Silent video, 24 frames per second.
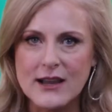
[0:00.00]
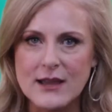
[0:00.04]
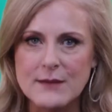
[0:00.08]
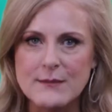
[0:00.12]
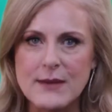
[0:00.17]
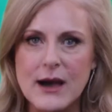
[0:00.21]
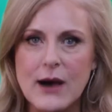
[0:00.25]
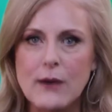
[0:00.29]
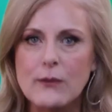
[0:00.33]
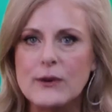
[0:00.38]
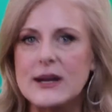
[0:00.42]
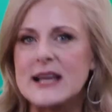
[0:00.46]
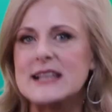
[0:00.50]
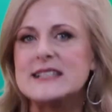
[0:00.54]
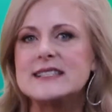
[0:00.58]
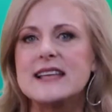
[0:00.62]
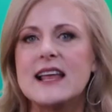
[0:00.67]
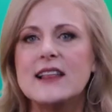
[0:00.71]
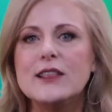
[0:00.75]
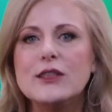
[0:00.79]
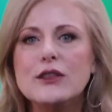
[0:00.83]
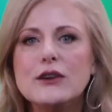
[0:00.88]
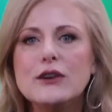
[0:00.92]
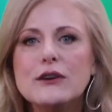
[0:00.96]
about when I say
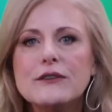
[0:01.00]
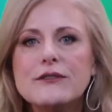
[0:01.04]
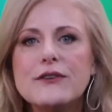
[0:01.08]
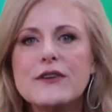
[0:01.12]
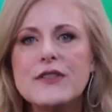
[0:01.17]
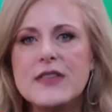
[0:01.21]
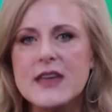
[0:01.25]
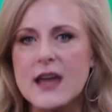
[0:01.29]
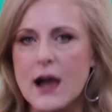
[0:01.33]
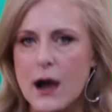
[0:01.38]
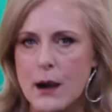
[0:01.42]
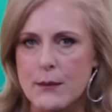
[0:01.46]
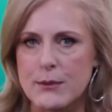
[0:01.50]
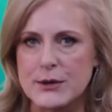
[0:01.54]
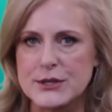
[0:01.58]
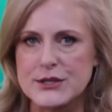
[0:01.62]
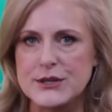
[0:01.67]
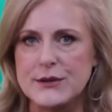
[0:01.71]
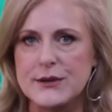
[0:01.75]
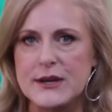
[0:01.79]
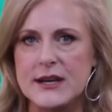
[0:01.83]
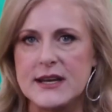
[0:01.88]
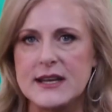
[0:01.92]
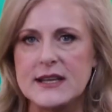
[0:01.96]
look for the
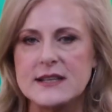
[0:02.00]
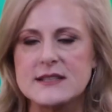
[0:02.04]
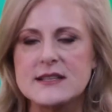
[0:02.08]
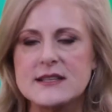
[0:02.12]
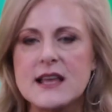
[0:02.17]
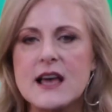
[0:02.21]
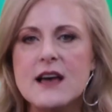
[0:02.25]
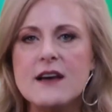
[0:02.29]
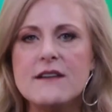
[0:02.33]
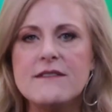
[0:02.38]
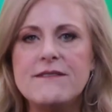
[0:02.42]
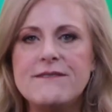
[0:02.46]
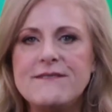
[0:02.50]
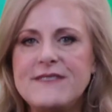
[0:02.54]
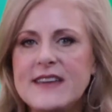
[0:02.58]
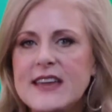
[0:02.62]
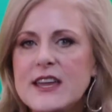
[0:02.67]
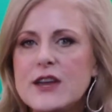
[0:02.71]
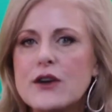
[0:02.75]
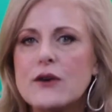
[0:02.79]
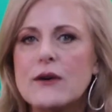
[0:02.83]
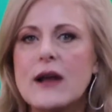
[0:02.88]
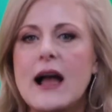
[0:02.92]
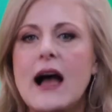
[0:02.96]
opportunities.
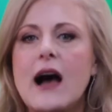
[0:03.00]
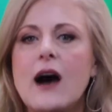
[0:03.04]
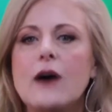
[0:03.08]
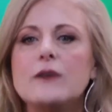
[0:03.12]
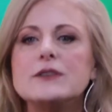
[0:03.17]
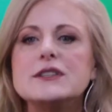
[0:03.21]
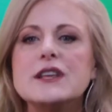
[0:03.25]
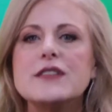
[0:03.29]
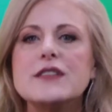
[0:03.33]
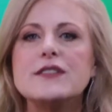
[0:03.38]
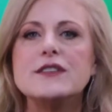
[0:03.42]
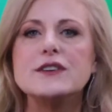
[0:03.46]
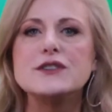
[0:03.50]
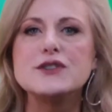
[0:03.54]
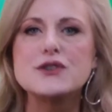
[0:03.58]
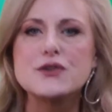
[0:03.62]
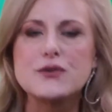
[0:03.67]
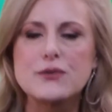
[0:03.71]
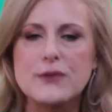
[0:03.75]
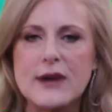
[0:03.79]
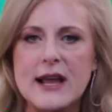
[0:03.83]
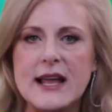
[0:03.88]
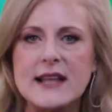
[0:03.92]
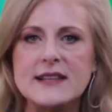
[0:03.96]
Figure out the
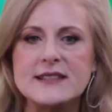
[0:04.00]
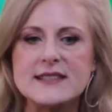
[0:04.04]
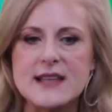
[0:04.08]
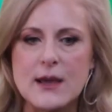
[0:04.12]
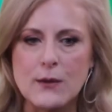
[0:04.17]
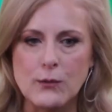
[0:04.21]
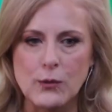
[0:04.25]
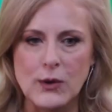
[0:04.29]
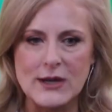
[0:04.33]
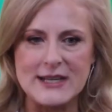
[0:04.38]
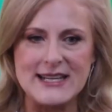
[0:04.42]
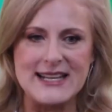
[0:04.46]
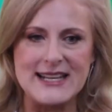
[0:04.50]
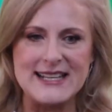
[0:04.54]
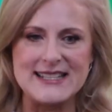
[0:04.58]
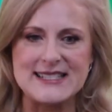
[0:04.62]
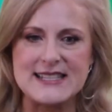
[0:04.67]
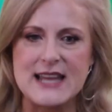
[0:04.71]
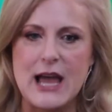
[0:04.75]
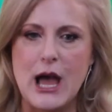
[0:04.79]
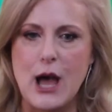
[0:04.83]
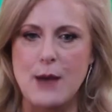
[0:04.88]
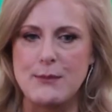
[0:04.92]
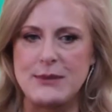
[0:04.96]
trends and what needs to
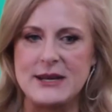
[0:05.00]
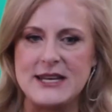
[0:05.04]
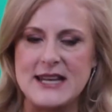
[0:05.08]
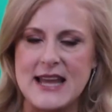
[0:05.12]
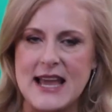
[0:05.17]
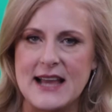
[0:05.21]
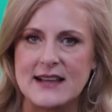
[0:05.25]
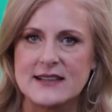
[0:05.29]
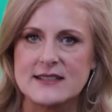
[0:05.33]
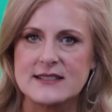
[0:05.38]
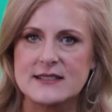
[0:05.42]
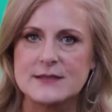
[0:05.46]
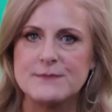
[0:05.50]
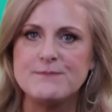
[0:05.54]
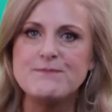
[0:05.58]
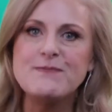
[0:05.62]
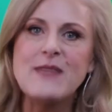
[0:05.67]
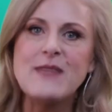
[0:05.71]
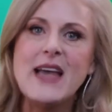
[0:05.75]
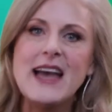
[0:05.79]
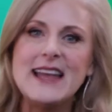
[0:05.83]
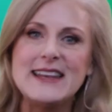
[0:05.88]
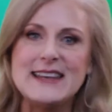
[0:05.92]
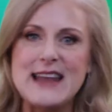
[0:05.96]
happen next.
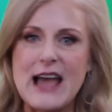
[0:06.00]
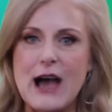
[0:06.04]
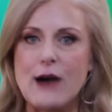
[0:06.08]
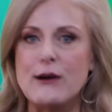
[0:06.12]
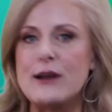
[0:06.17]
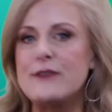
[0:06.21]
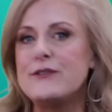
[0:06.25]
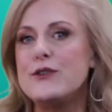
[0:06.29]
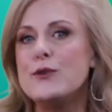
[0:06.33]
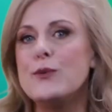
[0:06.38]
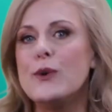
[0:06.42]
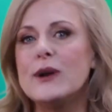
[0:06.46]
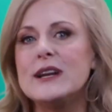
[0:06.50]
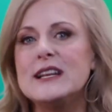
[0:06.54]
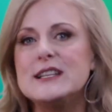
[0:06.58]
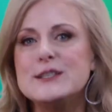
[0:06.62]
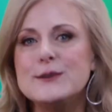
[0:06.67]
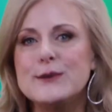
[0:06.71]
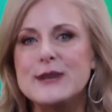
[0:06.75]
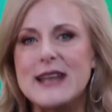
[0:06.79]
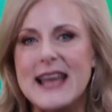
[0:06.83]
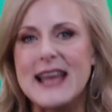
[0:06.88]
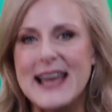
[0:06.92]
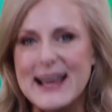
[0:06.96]
Now, if you want to do
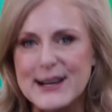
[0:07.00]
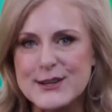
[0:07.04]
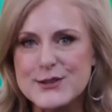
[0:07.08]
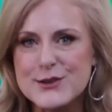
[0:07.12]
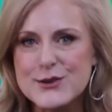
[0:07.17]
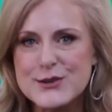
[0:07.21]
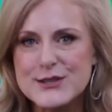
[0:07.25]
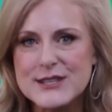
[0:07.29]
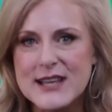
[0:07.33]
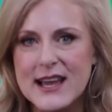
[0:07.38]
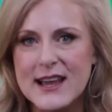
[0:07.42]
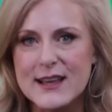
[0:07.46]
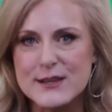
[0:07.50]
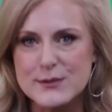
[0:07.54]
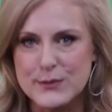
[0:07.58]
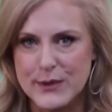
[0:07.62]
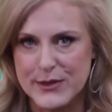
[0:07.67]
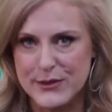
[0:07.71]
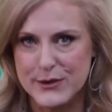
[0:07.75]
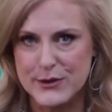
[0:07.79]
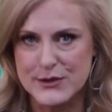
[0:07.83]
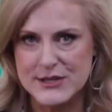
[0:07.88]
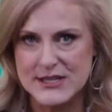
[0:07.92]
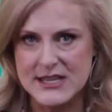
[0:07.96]
an exercise
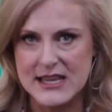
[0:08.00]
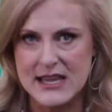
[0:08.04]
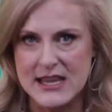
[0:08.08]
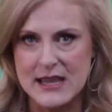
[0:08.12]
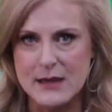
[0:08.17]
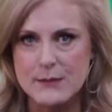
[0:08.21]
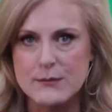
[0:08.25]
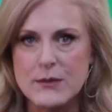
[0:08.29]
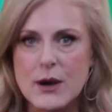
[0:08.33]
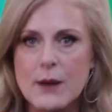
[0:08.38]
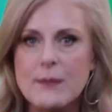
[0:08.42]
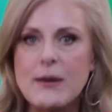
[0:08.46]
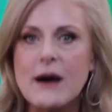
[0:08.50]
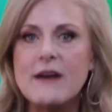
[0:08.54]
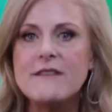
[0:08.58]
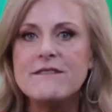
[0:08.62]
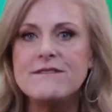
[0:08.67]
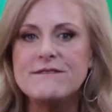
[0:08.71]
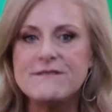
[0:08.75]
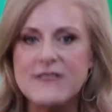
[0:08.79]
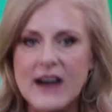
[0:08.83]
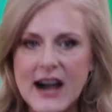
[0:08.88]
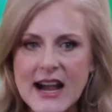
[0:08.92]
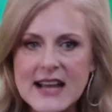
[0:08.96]
with your team about
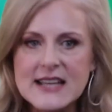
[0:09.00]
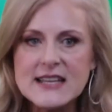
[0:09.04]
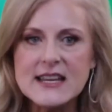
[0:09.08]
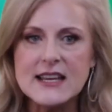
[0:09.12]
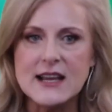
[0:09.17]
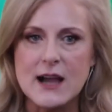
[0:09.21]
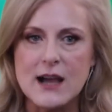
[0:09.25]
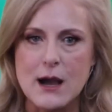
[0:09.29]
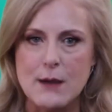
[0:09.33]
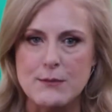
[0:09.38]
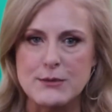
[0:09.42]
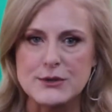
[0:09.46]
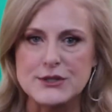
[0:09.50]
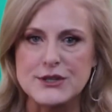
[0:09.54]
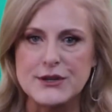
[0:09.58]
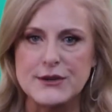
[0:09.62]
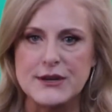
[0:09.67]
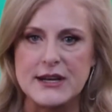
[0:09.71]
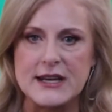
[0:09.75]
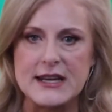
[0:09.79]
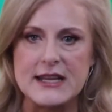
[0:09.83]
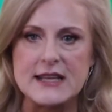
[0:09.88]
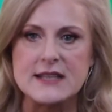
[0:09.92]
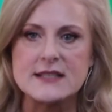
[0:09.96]
finding
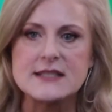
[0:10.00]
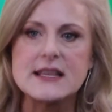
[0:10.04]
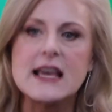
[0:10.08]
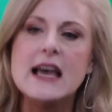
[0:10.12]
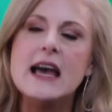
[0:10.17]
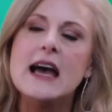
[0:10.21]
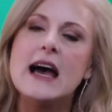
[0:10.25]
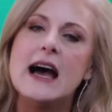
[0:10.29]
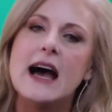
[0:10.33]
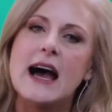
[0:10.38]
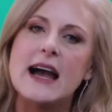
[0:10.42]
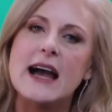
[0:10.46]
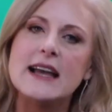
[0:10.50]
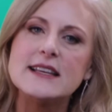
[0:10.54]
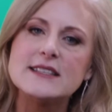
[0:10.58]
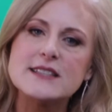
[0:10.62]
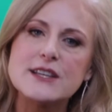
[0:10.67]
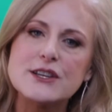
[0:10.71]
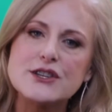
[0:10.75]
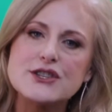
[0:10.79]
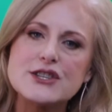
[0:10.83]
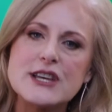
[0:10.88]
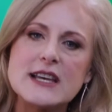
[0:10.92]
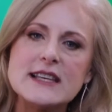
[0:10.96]
opportunities, I
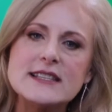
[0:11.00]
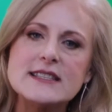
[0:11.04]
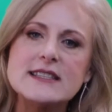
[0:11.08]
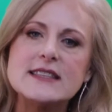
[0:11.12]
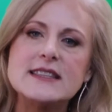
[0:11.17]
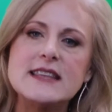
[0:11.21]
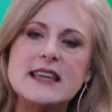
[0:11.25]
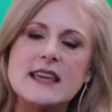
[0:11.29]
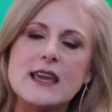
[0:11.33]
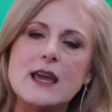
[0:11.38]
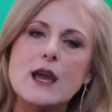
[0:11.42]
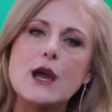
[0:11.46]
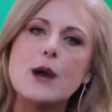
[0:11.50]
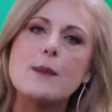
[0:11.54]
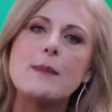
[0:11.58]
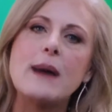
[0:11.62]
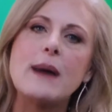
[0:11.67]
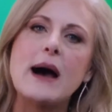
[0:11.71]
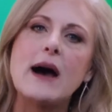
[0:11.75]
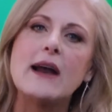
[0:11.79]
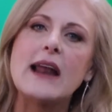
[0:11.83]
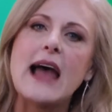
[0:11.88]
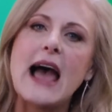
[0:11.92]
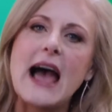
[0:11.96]
suggest thinking
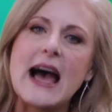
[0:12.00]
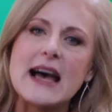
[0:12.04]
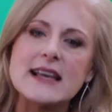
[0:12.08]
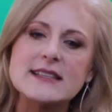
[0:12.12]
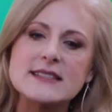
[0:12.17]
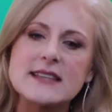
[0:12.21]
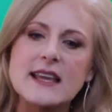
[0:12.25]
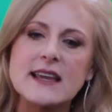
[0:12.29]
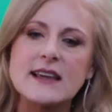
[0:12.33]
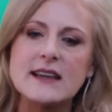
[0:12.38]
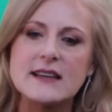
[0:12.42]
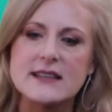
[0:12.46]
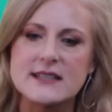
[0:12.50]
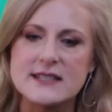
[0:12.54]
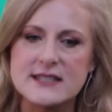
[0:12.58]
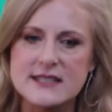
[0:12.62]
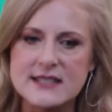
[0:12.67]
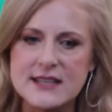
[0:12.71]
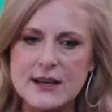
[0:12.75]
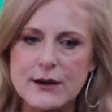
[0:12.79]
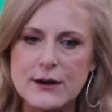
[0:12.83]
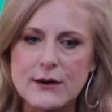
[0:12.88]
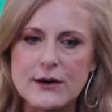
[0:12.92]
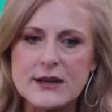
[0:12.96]
about asking a
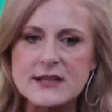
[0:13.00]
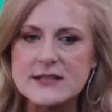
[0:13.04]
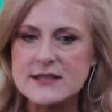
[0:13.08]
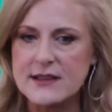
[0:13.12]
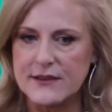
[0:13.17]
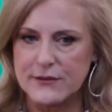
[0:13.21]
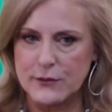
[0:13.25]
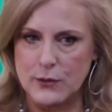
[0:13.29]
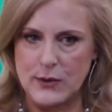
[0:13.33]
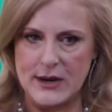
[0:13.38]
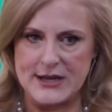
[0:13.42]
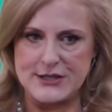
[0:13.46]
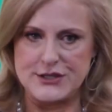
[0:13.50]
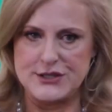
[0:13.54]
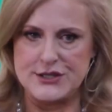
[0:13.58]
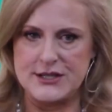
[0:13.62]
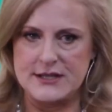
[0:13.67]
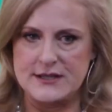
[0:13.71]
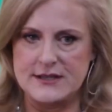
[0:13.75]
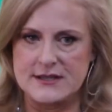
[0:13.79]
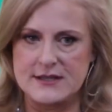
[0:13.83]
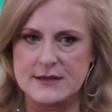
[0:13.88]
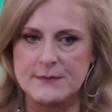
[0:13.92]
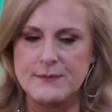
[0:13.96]
series of
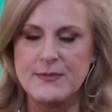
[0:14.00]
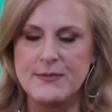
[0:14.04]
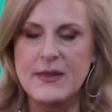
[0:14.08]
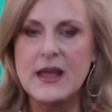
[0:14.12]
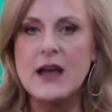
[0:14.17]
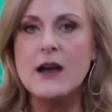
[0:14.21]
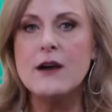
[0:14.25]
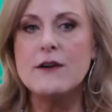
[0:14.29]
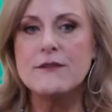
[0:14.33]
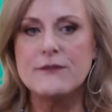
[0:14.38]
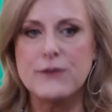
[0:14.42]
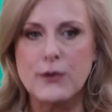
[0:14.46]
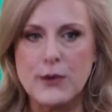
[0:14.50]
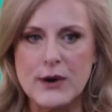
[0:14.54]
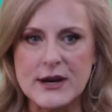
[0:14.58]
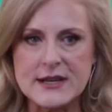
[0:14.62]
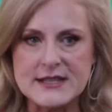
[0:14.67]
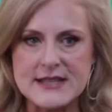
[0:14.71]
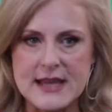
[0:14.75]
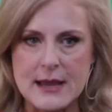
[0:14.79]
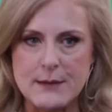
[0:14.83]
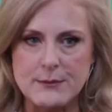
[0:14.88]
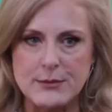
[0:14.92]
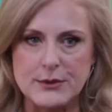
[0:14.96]
questions. For
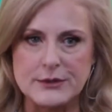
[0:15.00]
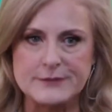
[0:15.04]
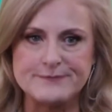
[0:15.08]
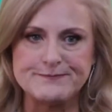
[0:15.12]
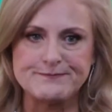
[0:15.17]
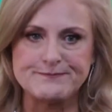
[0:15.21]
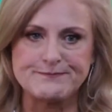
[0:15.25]
example,